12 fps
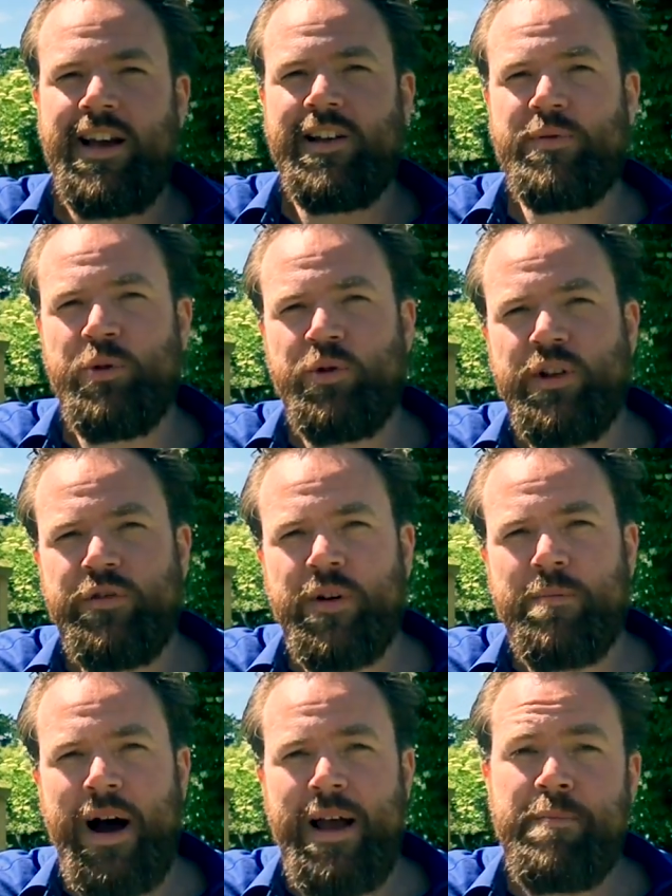It's music
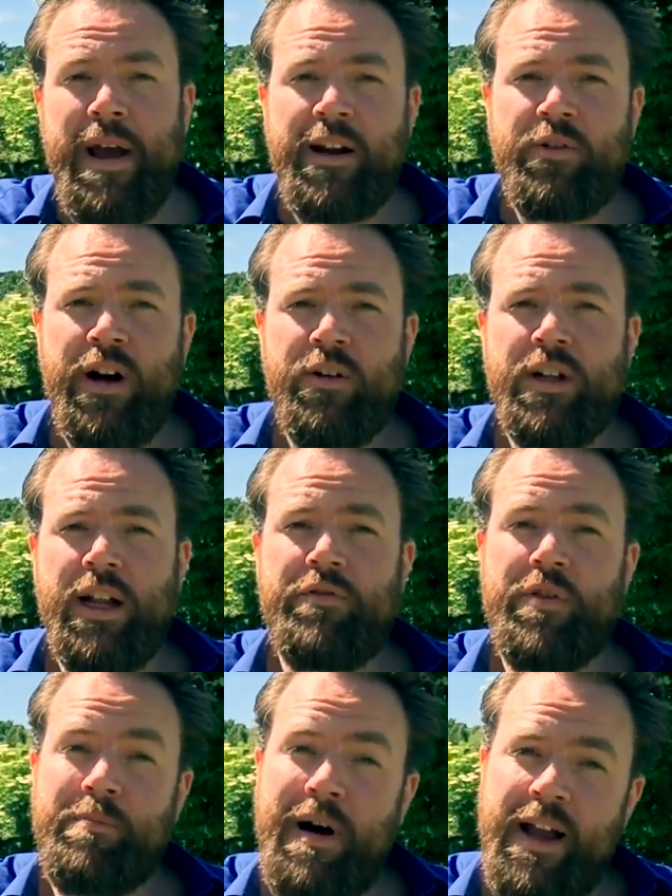from my background
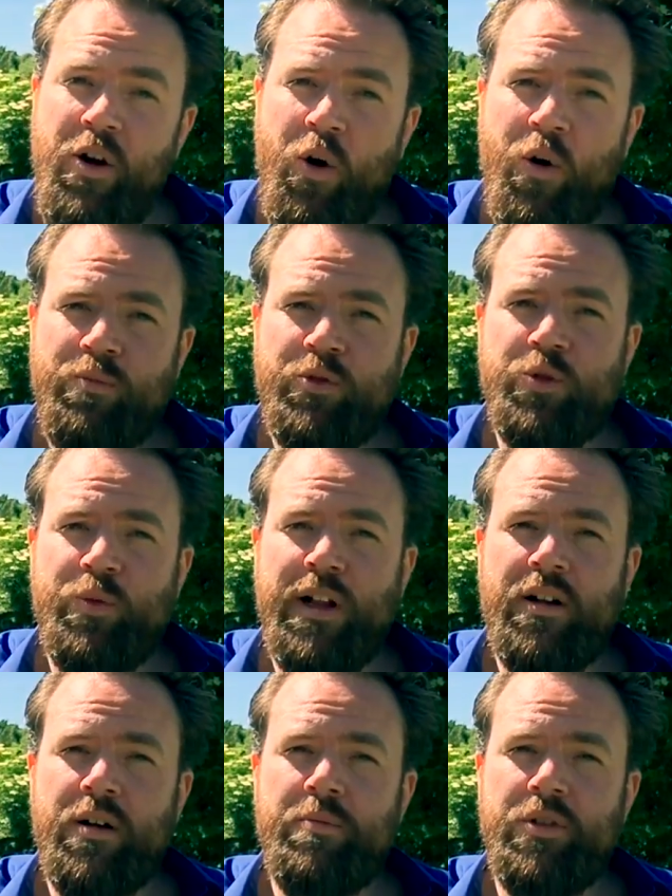and from my home to
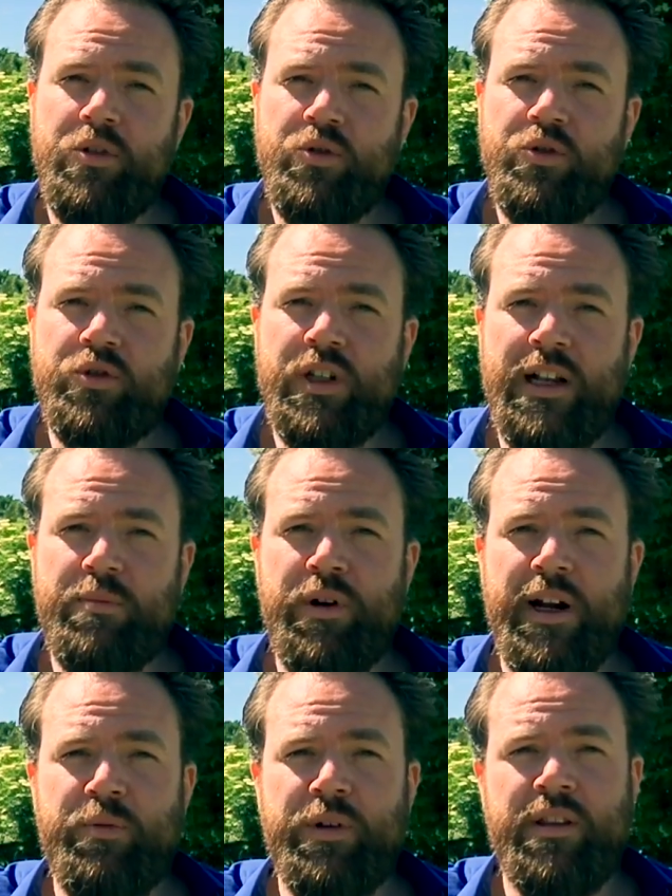welcome you to
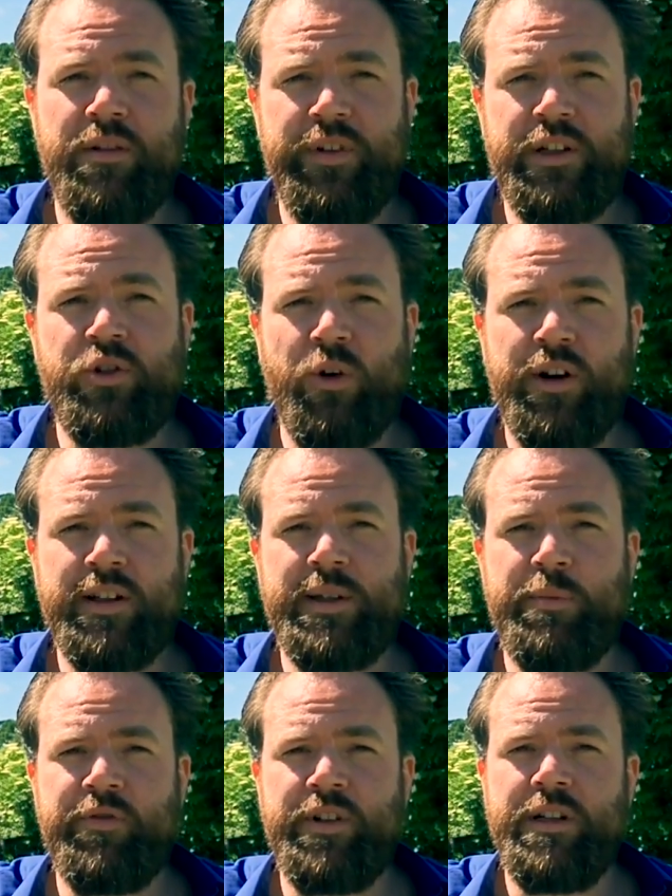celebrate with the Victoria
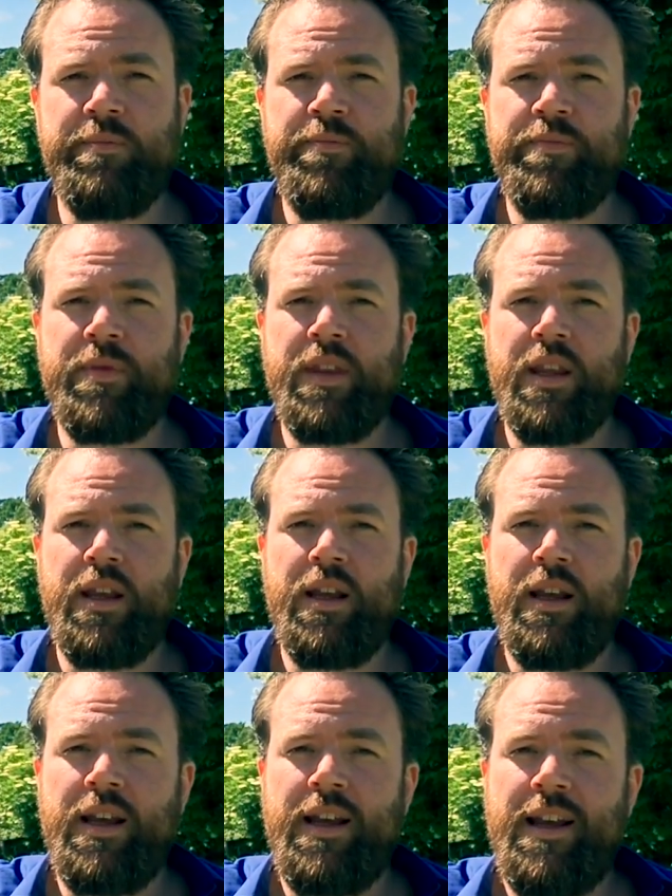Symphony.
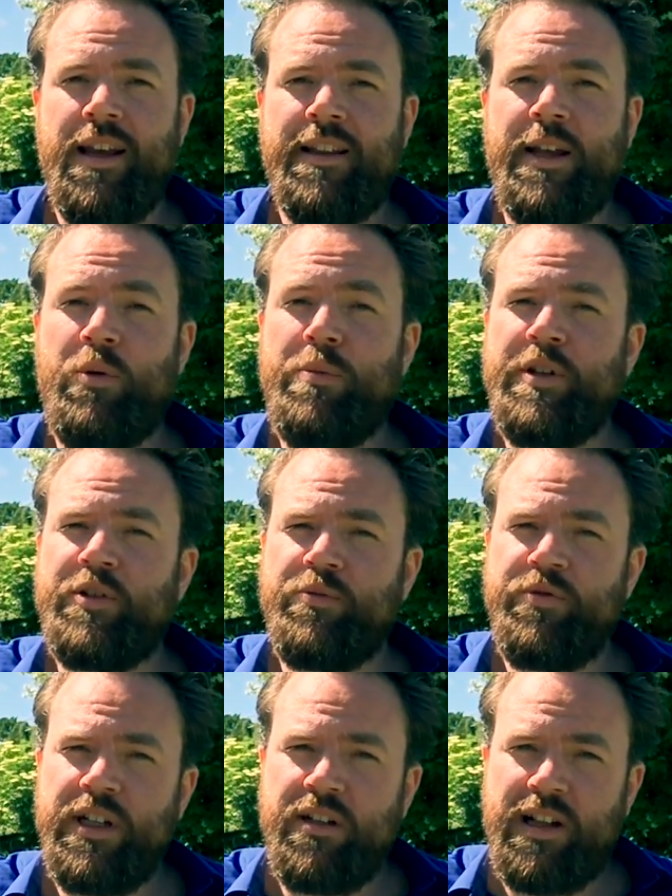There will be
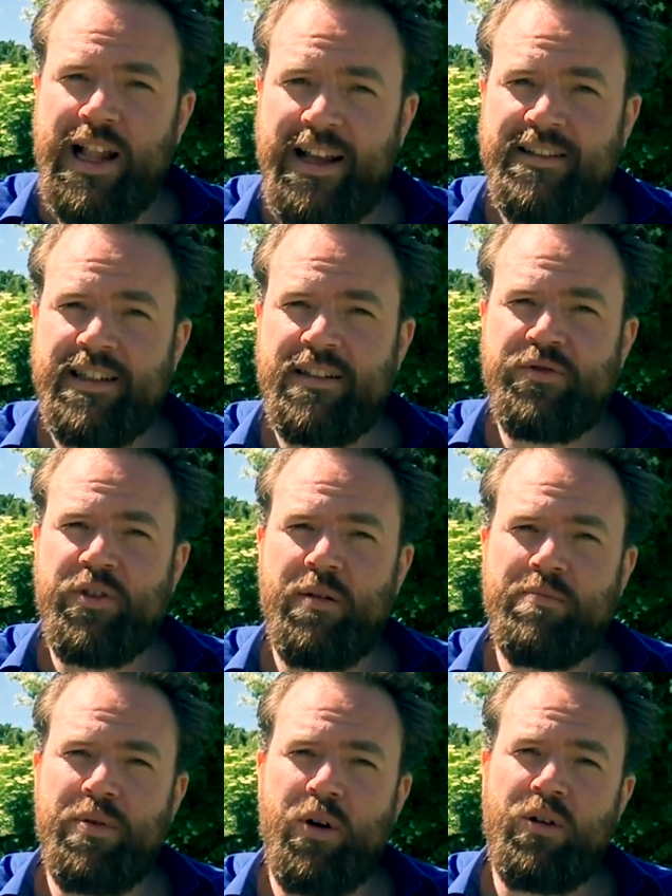some real classics
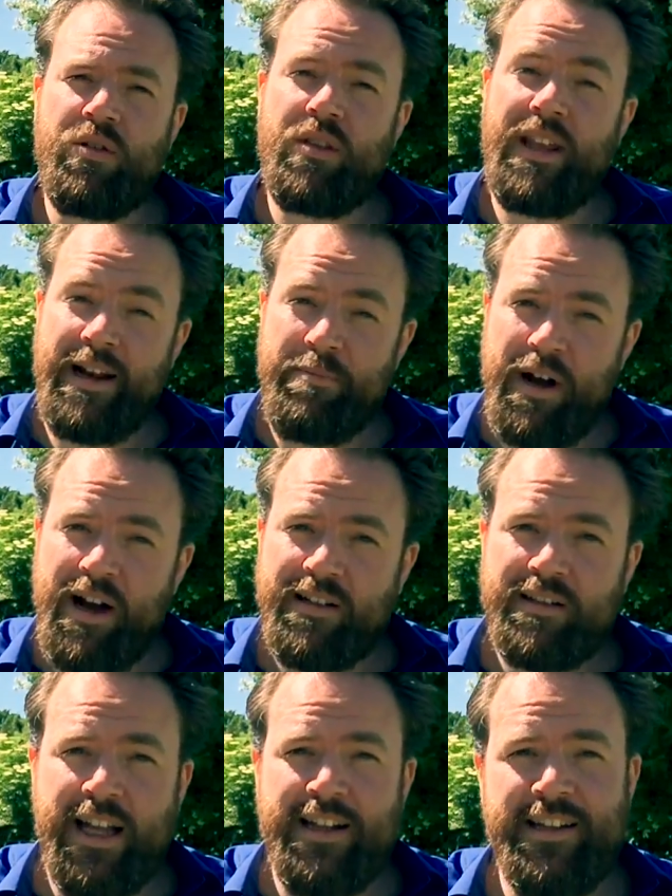from both
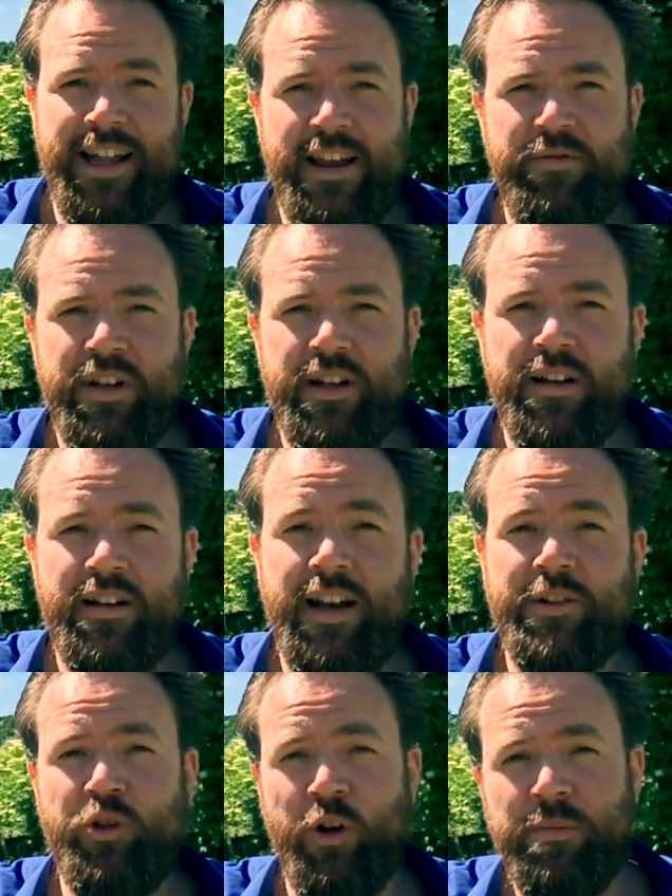Denmark, Scandinavia
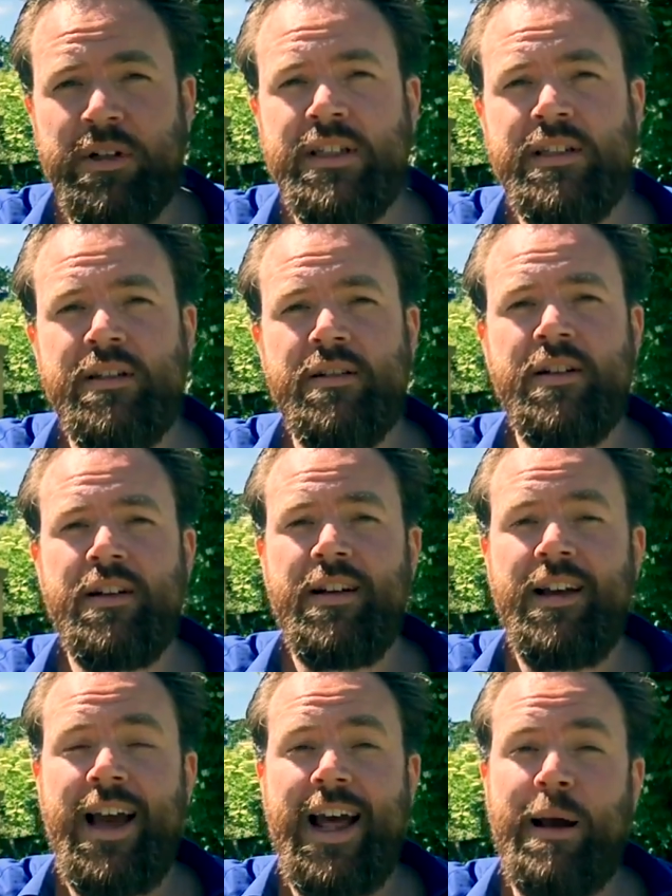and Germany,
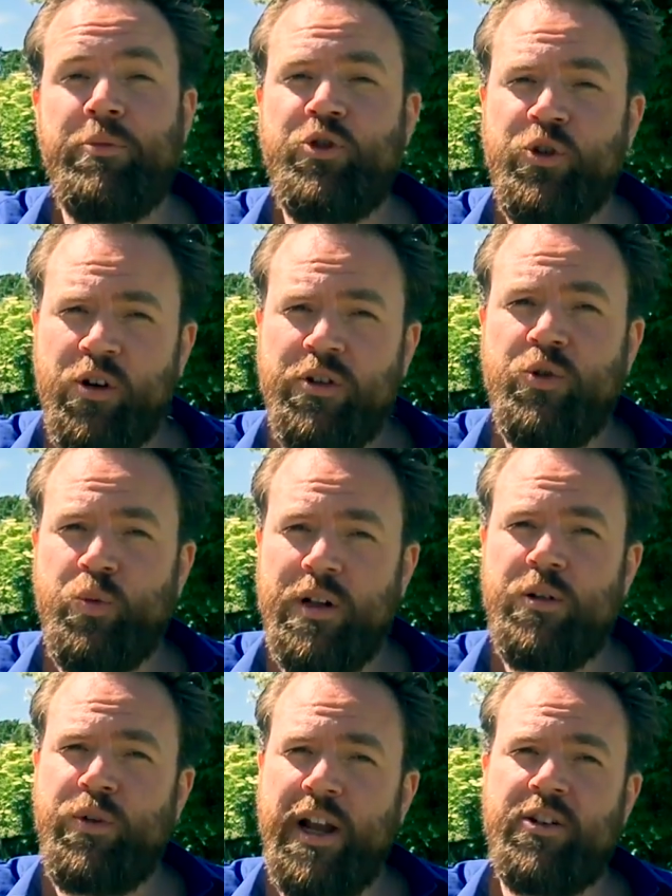and I'm sure you
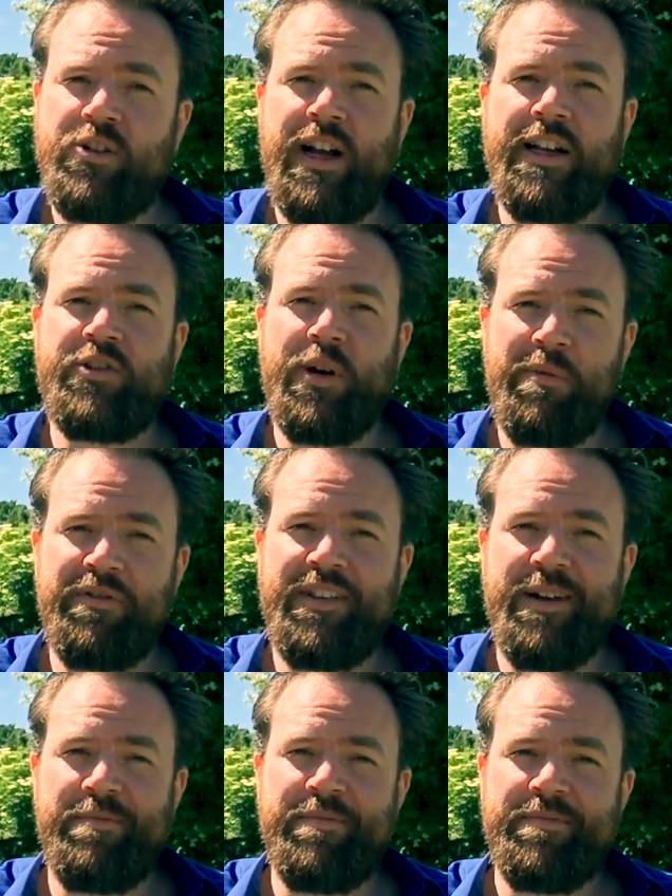will recognize some of
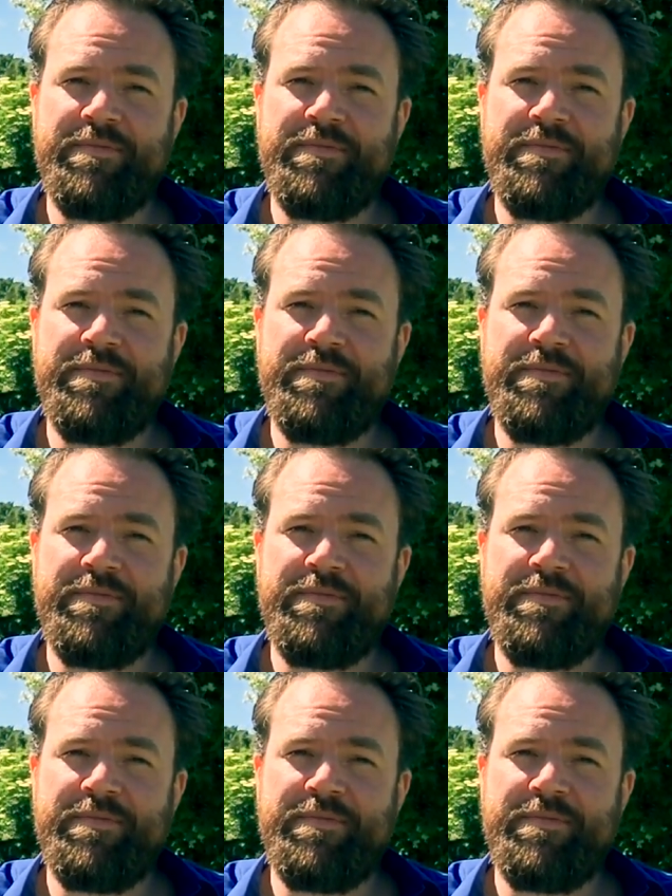them.